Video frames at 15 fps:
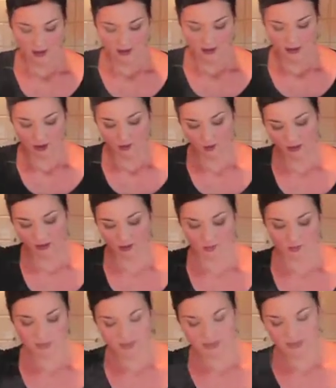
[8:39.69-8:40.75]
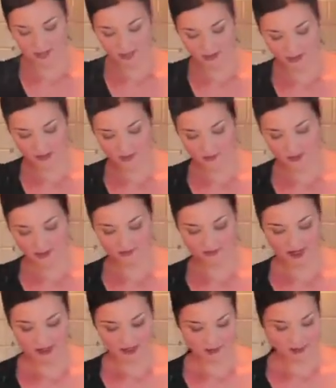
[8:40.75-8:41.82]
You know, we are really generous with the
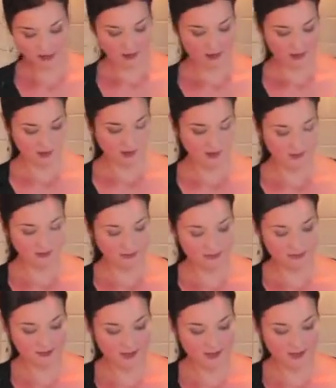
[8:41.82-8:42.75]
fats around here.